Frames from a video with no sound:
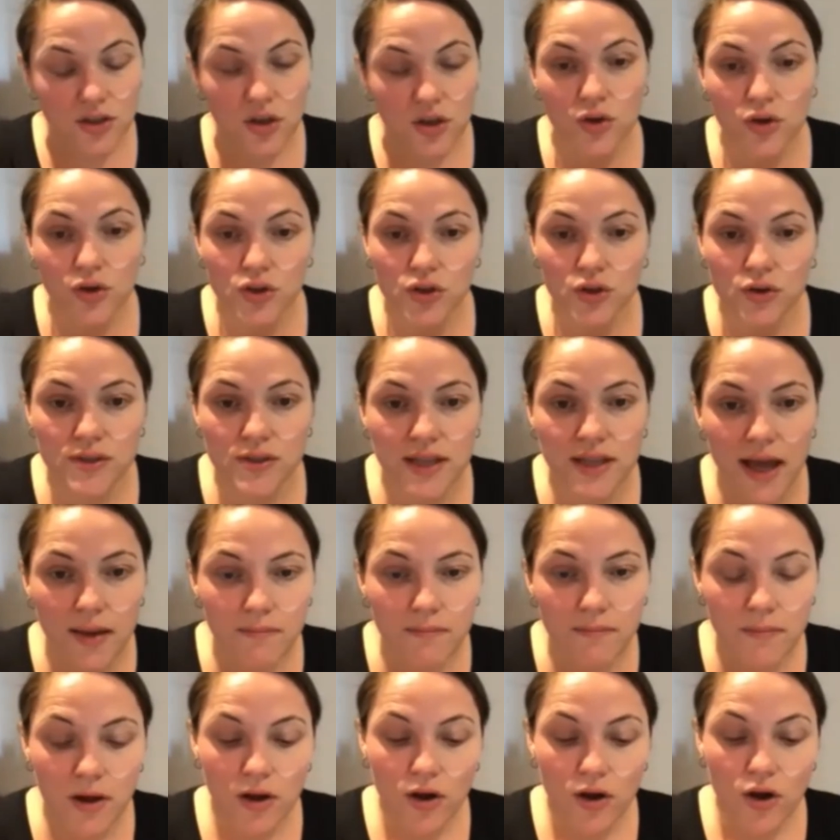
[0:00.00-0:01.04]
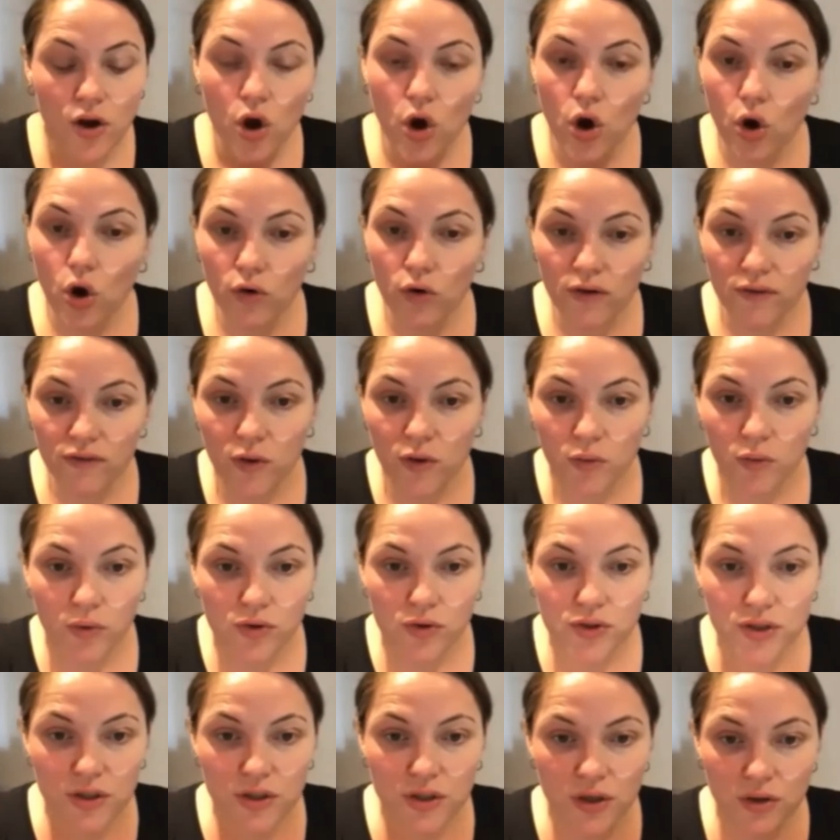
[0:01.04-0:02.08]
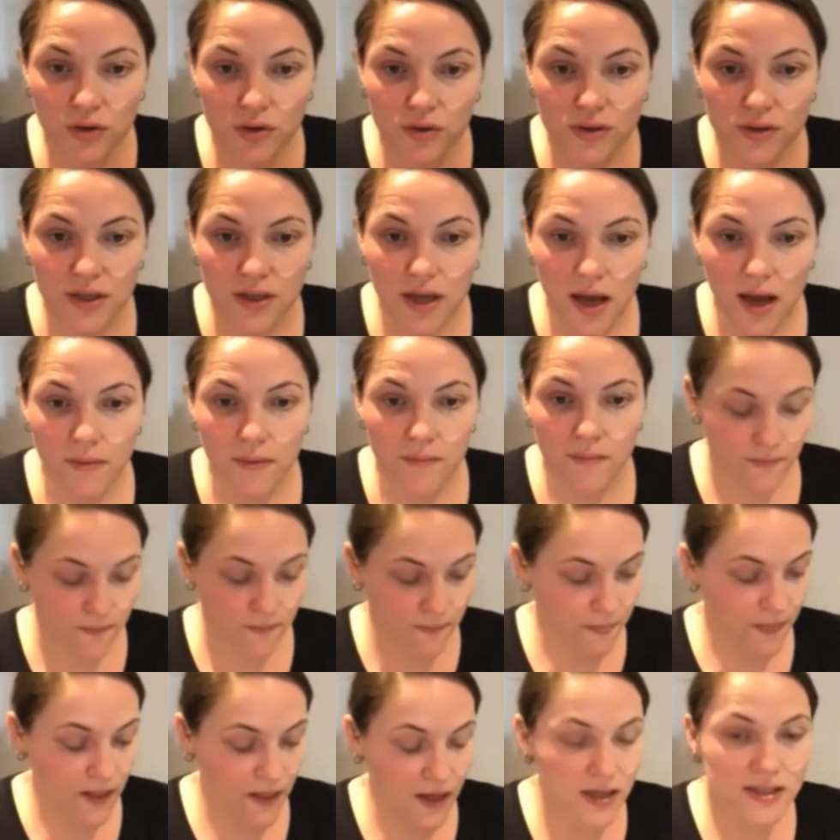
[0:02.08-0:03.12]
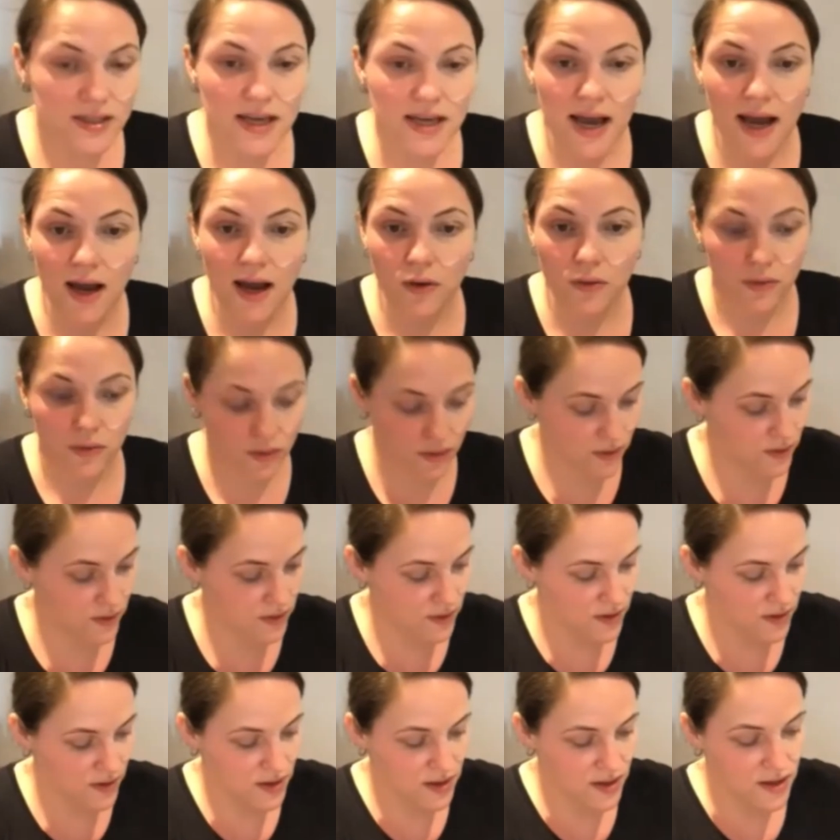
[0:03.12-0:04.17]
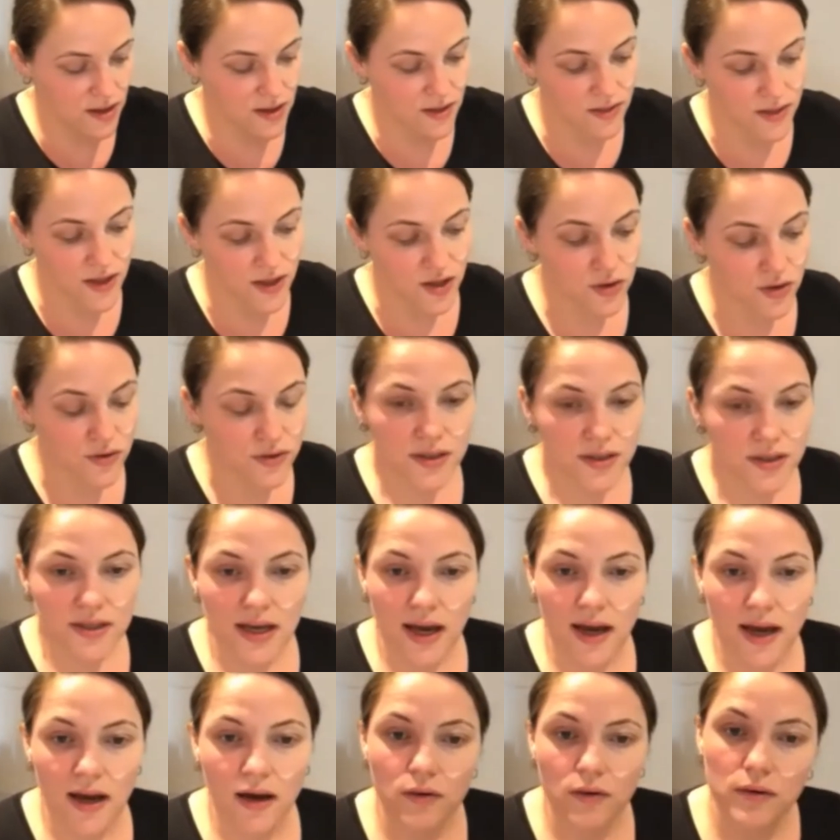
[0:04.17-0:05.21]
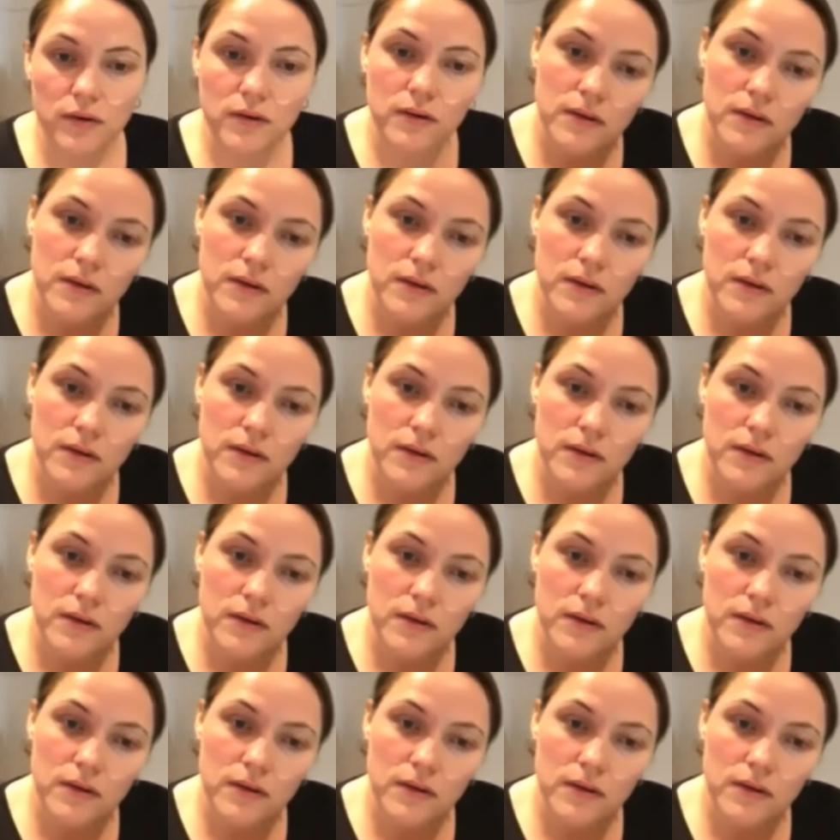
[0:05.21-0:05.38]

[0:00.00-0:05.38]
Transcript: you can use them, or if you want to use a towel, then use a towel.